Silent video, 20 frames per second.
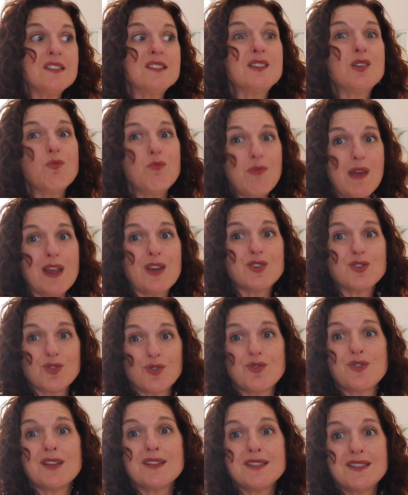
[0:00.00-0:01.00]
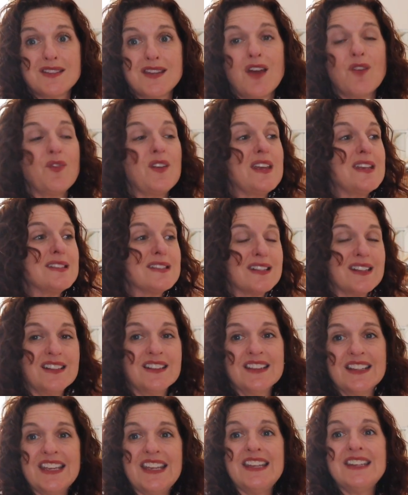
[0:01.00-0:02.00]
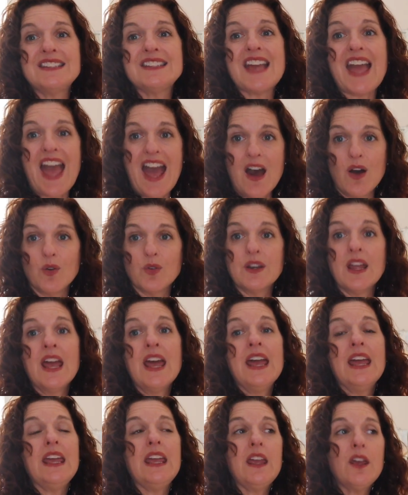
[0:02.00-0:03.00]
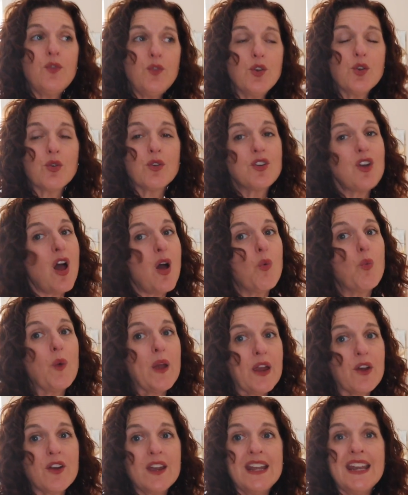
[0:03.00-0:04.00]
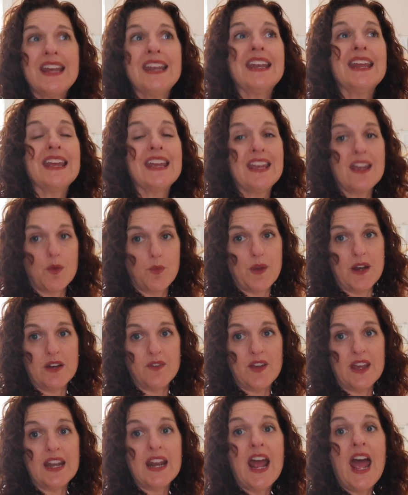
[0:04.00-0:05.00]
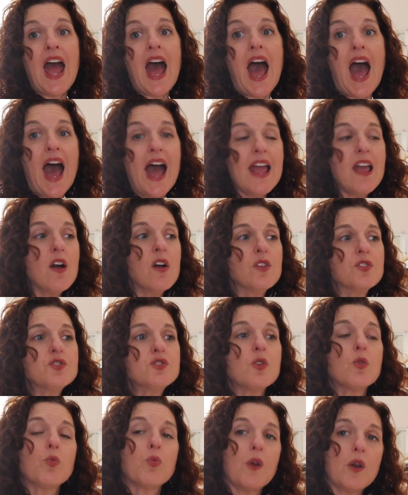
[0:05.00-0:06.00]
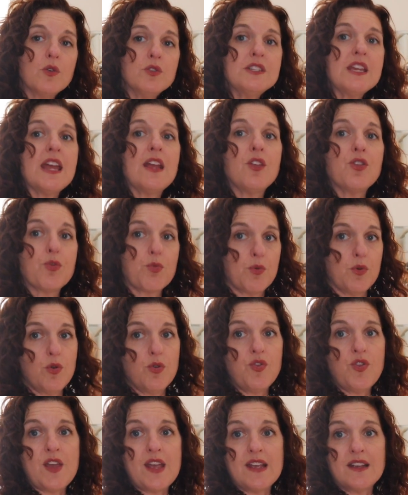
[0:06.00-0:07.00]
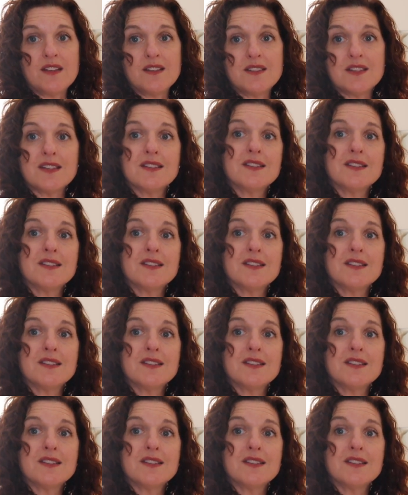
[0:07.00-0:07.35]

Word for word: is to make sure that stuff is cleaned out. If you're not wearing it, get rid of it. I also rotate through things